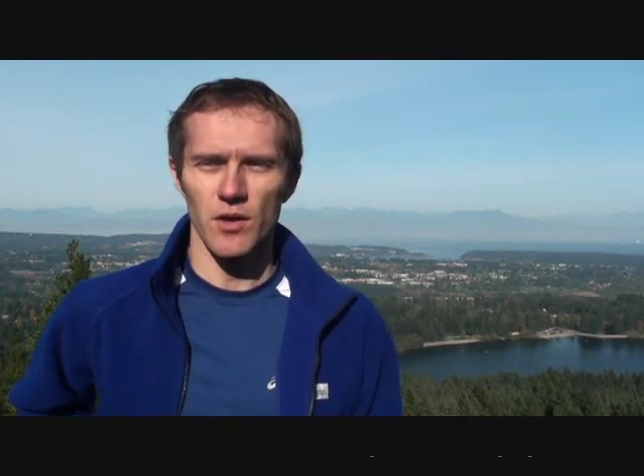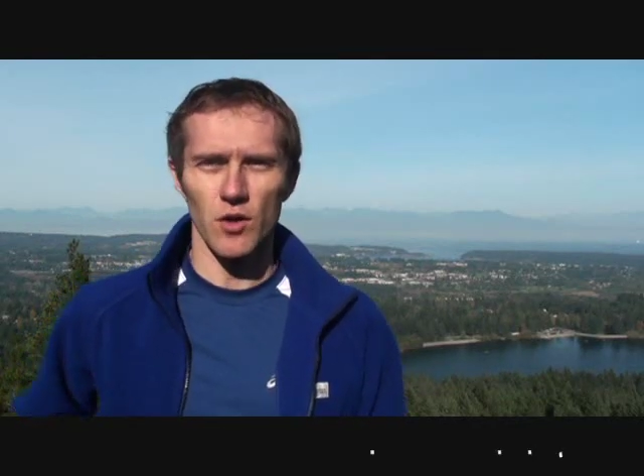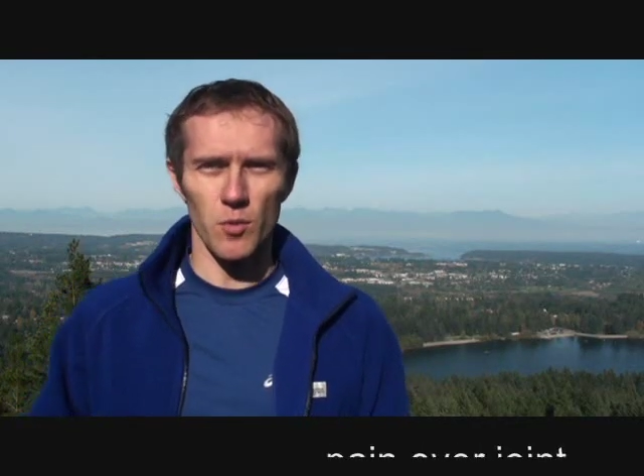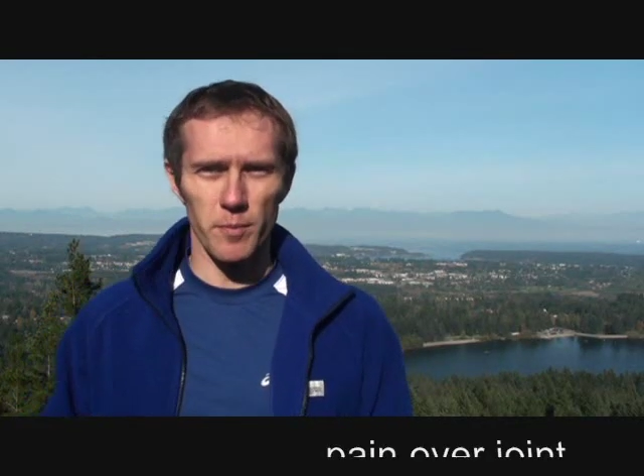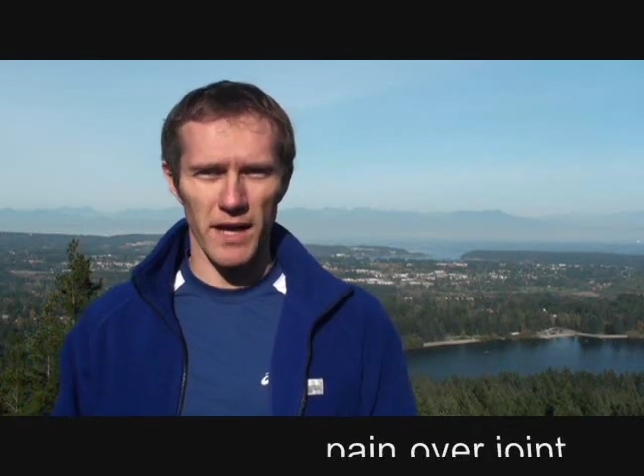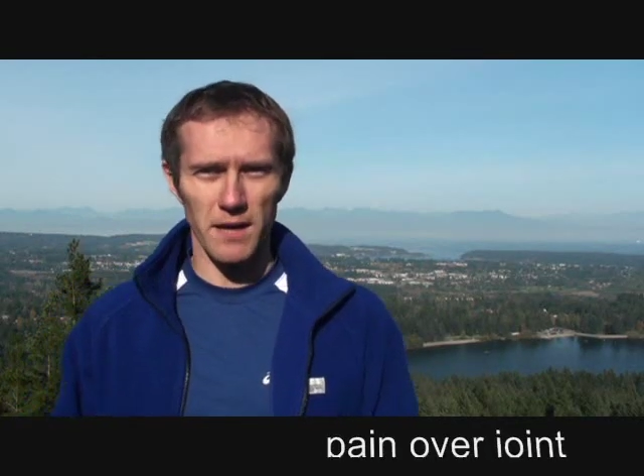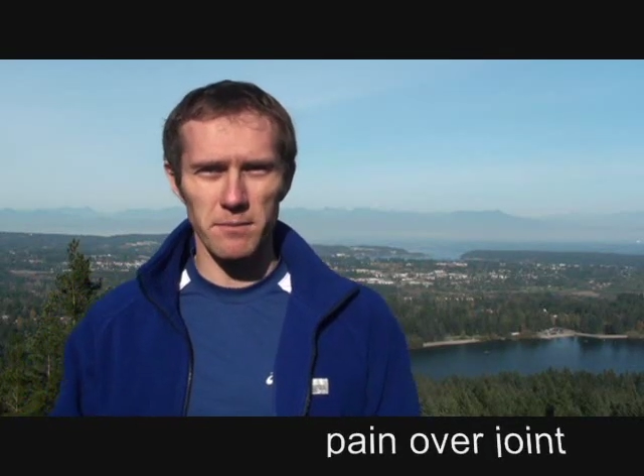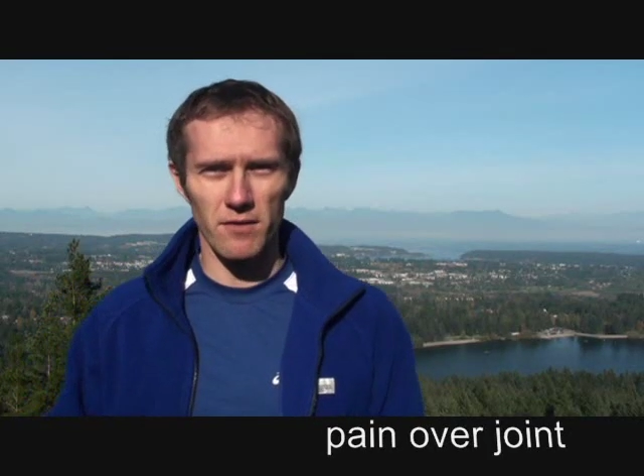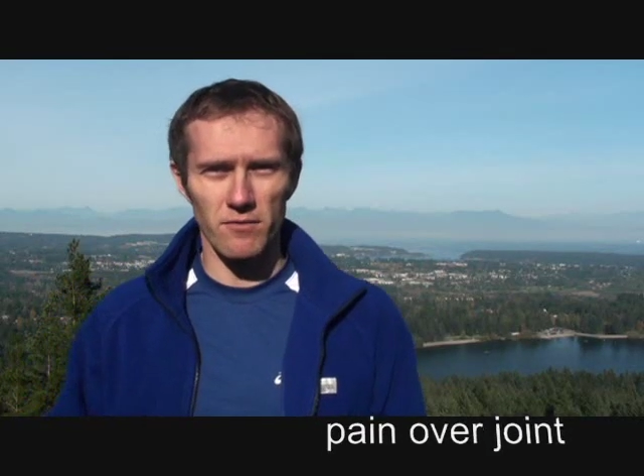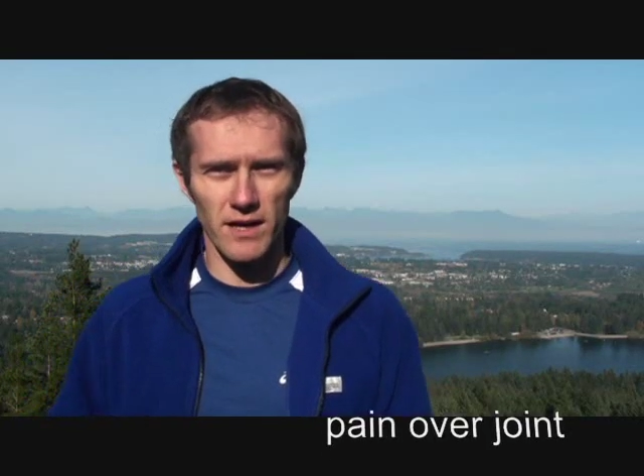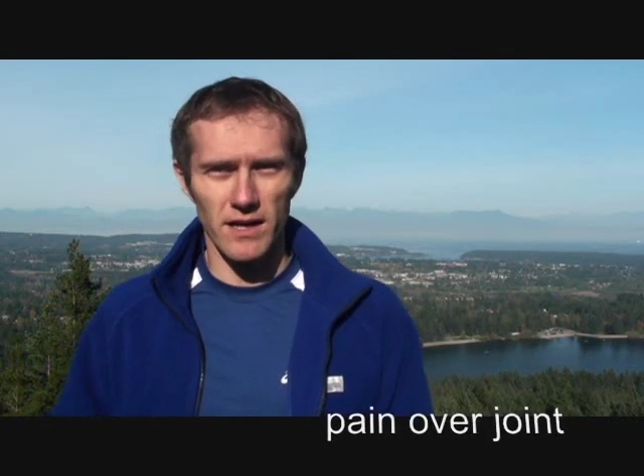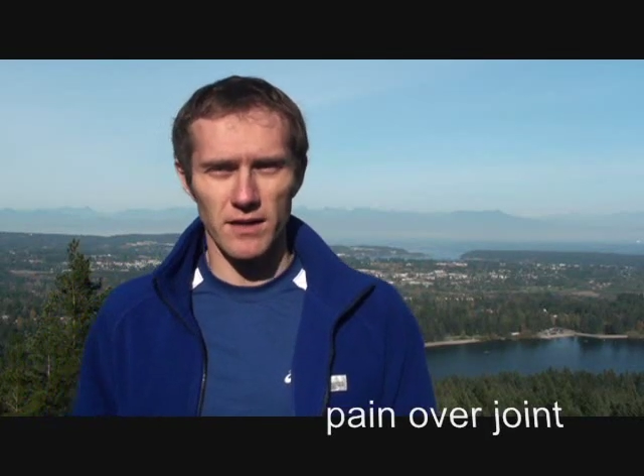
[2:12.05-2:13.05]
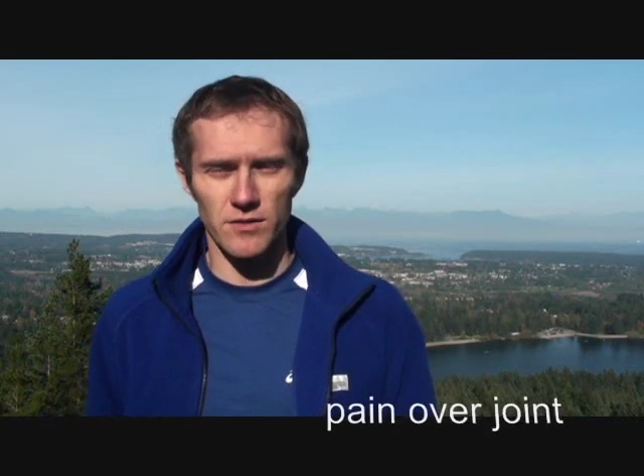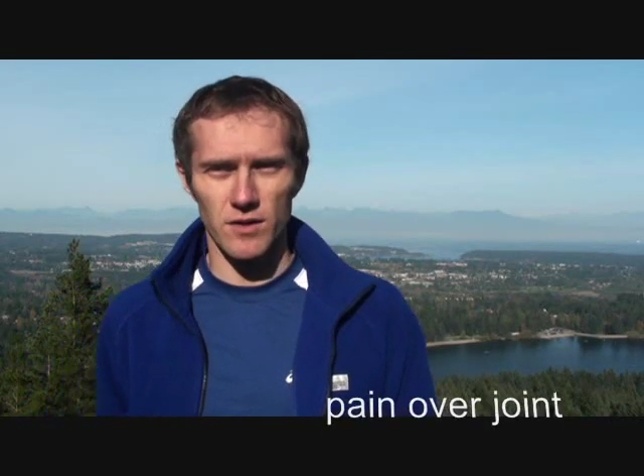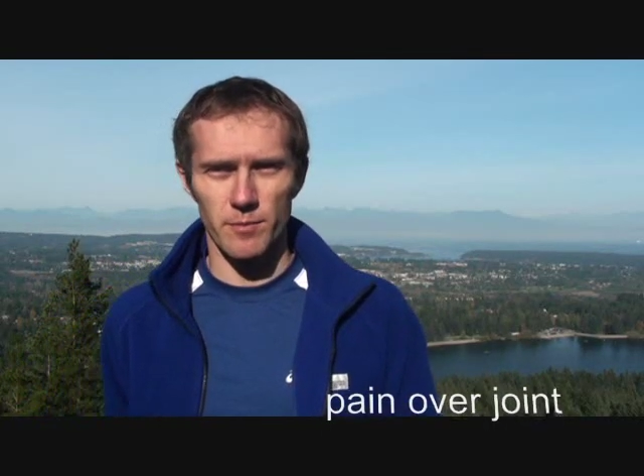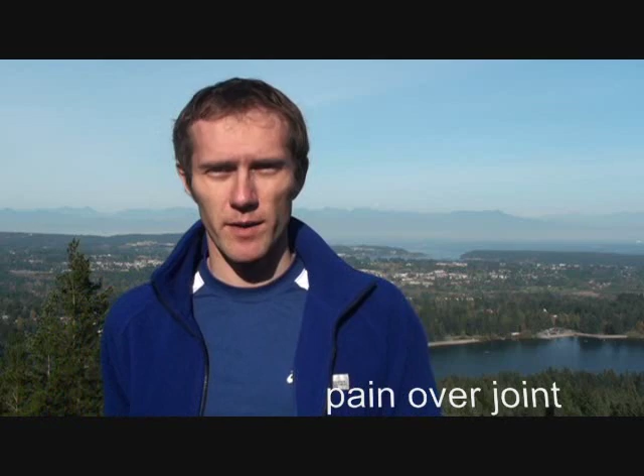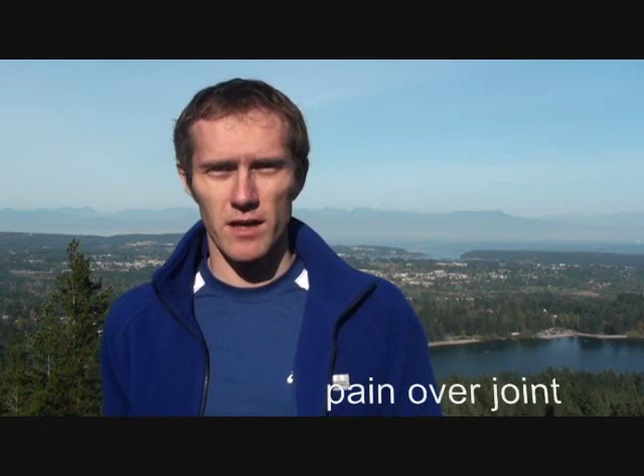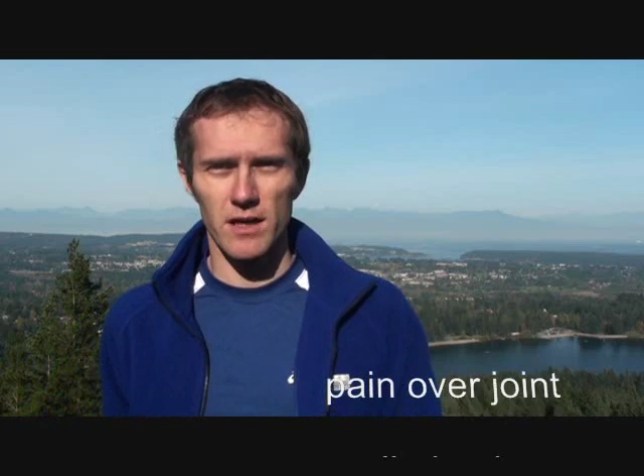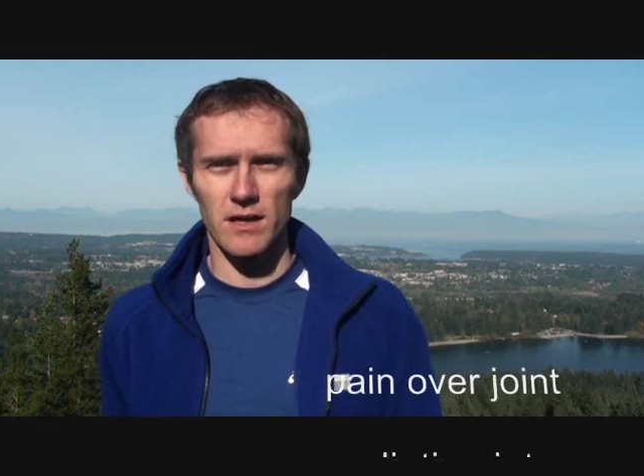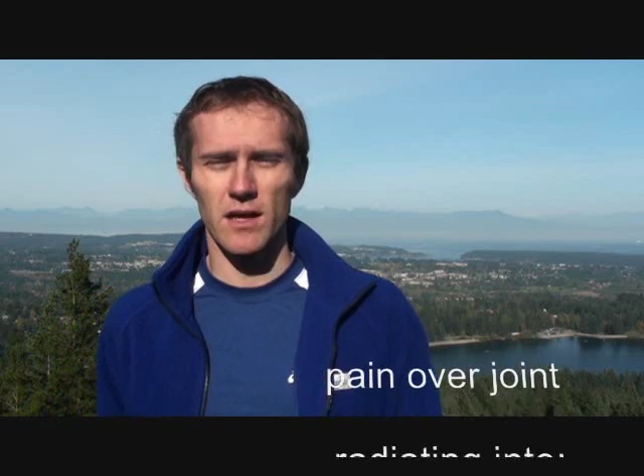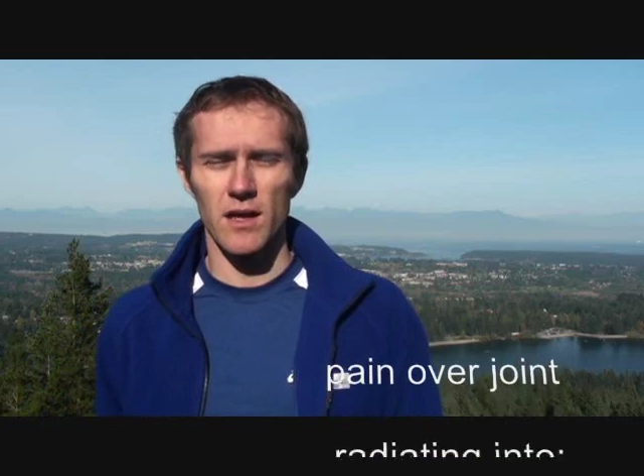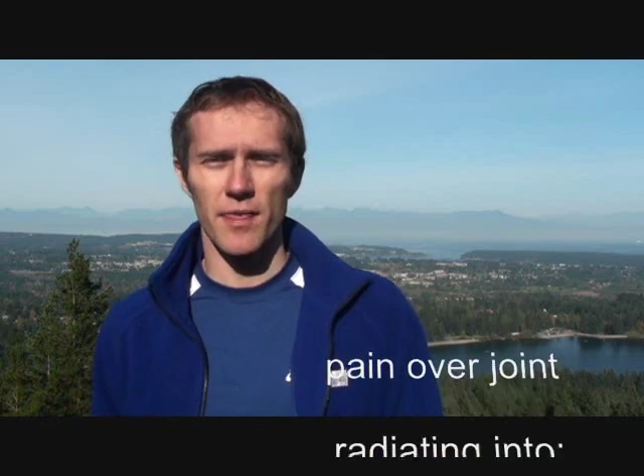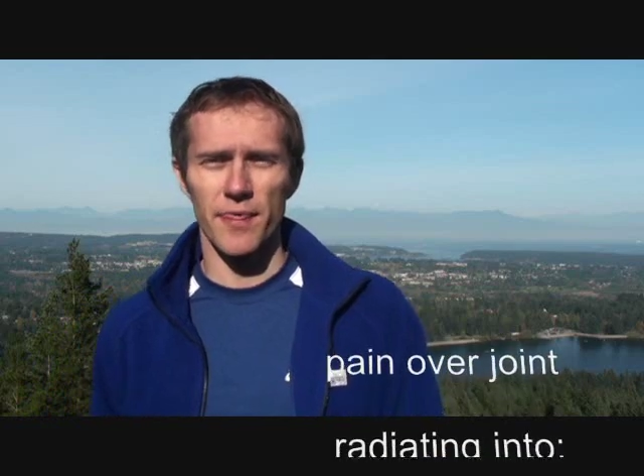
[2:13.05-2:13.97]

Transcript: Your pain may radiate to the buttock,